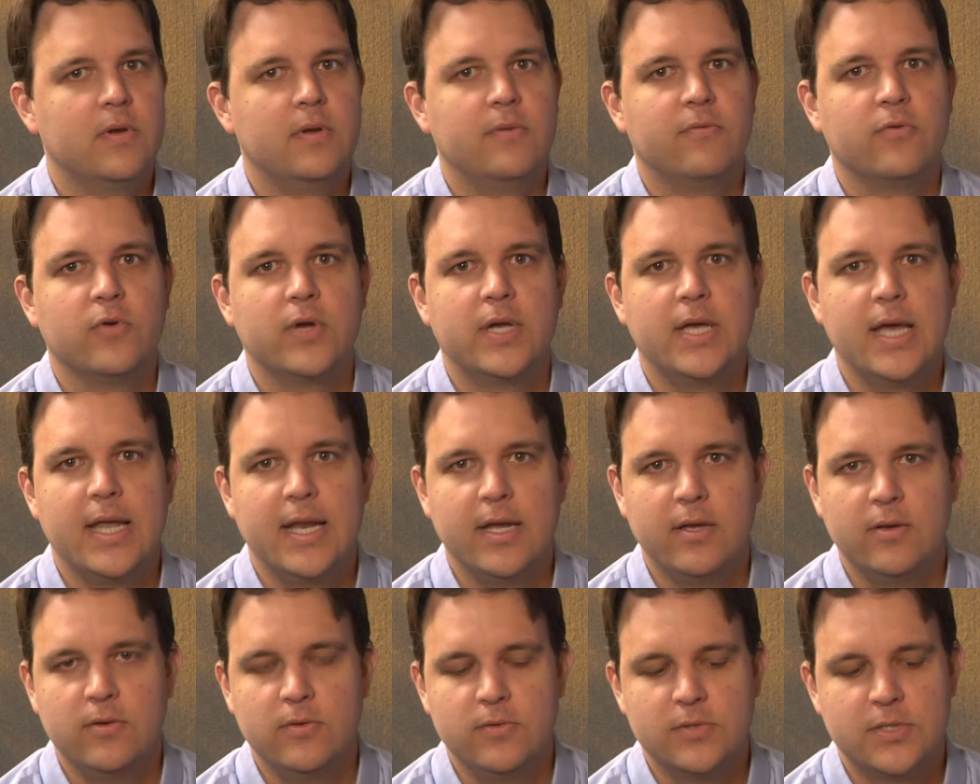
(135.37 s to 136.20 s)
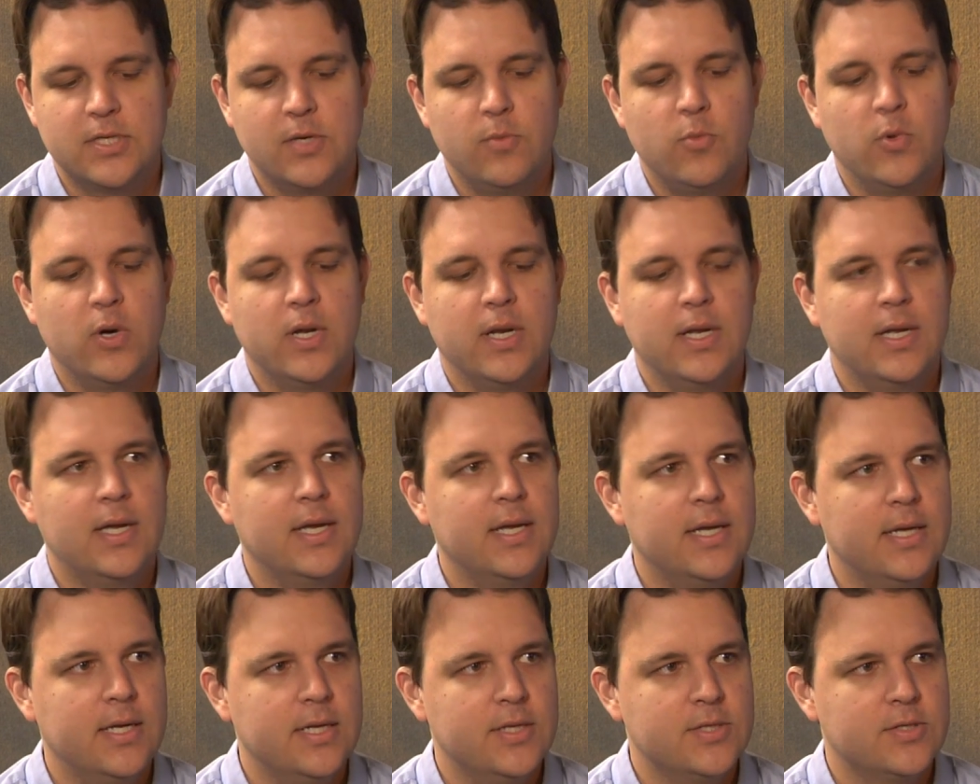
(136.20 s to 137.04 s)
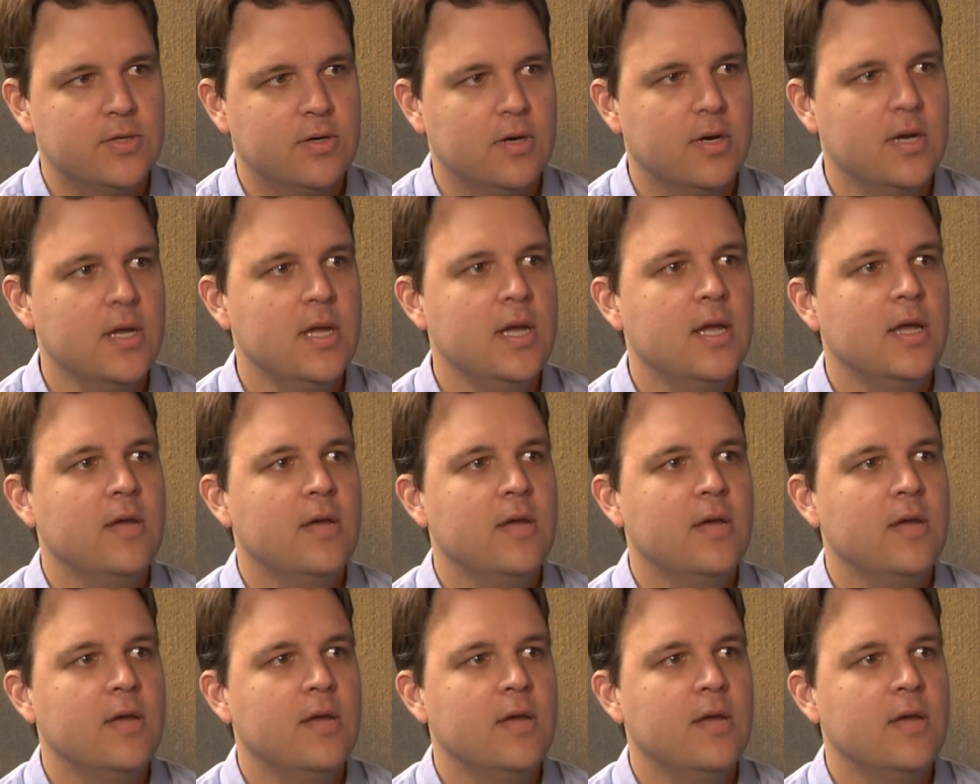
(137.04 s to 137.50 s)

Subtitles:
forgetting who someone is or